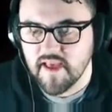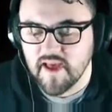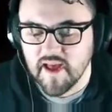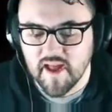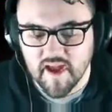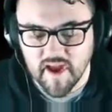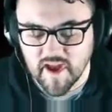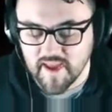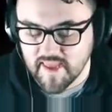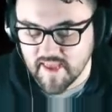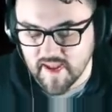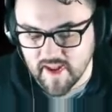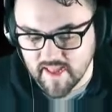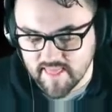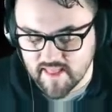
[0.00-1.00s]

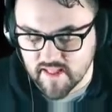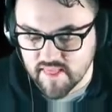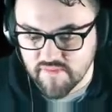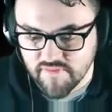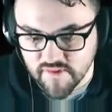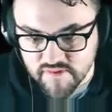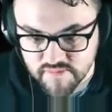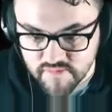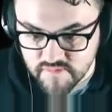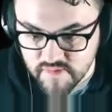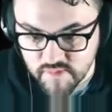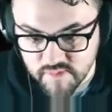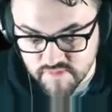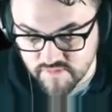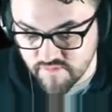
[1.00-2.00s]
Again, I thought the first movie
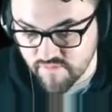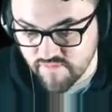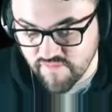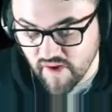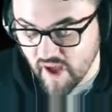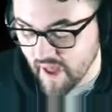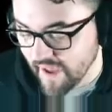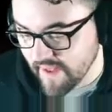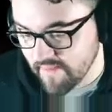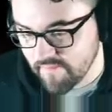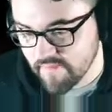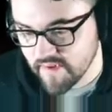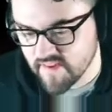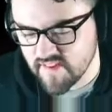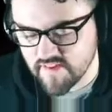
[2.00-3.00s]
was fine,
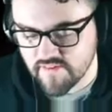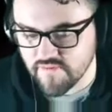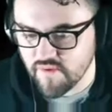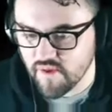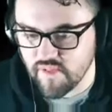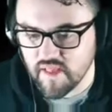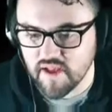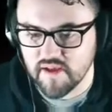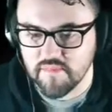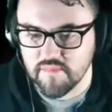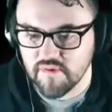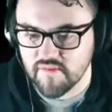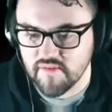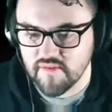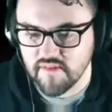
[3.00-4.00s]
but it just felt like a
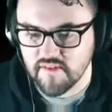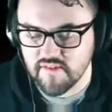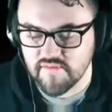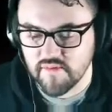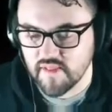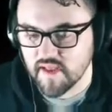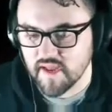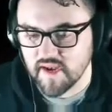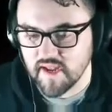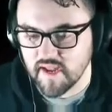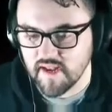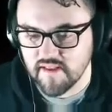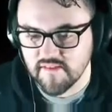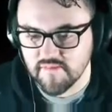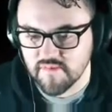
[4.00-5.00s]
movie. It just felt like a
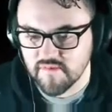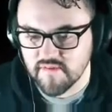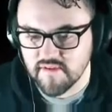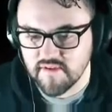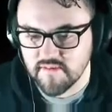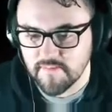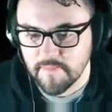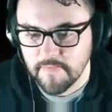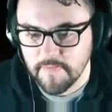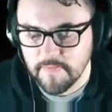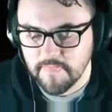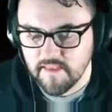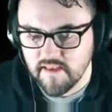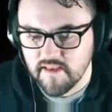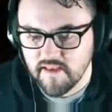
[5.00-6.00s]
'90s movie
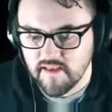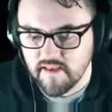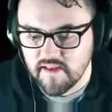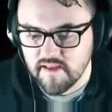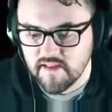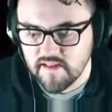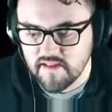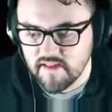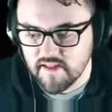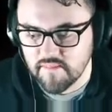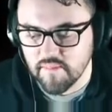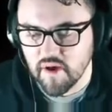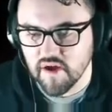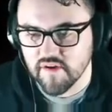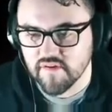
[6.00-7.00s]
in
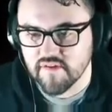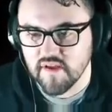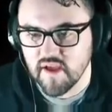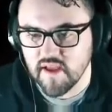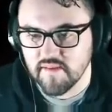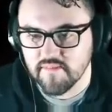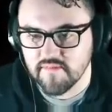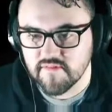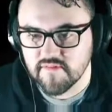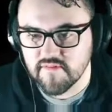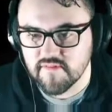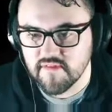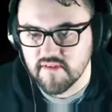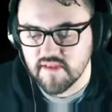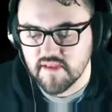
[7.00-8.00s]
modern
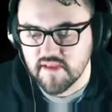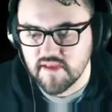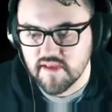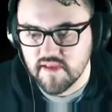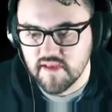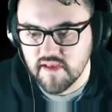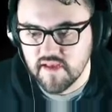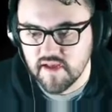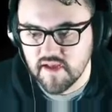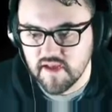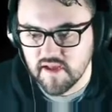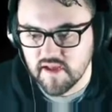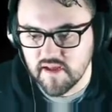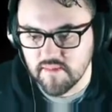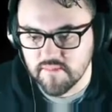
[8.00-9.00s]
times.
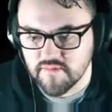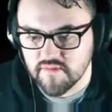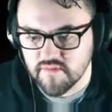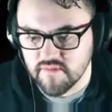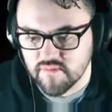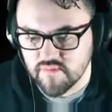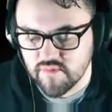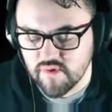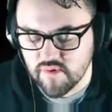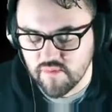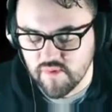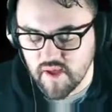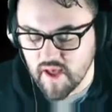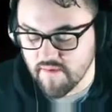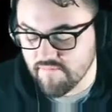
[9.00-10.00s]
So
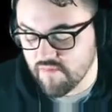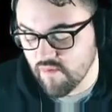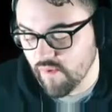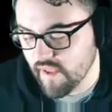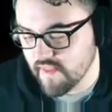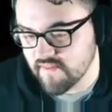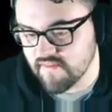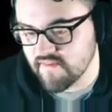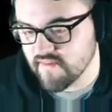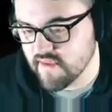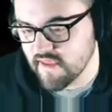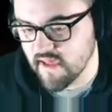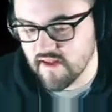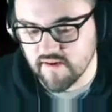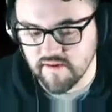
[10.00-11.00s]
we'll have to wait and see.
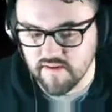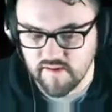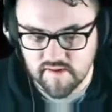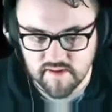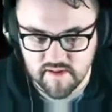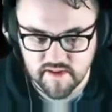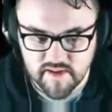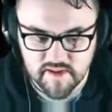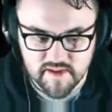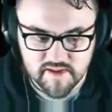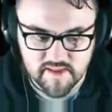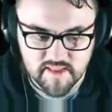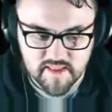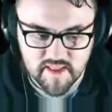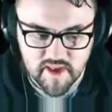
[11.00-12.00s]
I don't know.
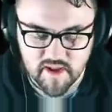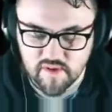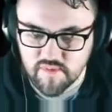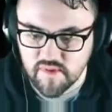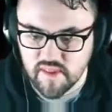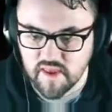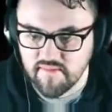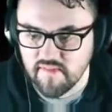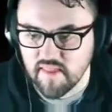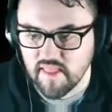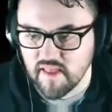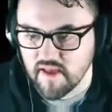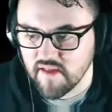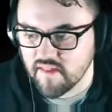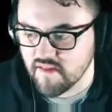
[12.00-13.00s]
I don't really have
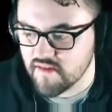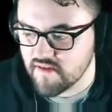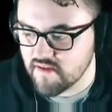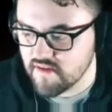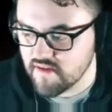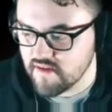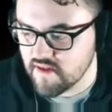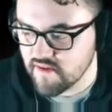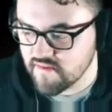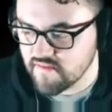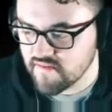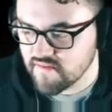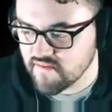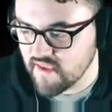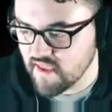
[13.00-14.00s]
anything else
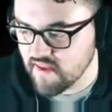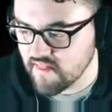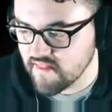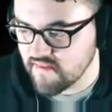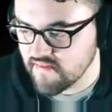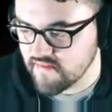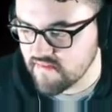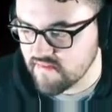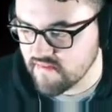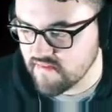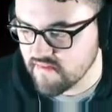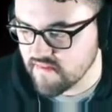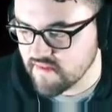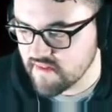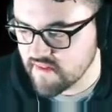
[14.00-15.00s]
to say on this other
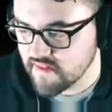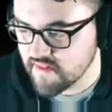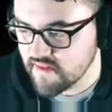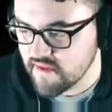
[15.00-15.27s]
than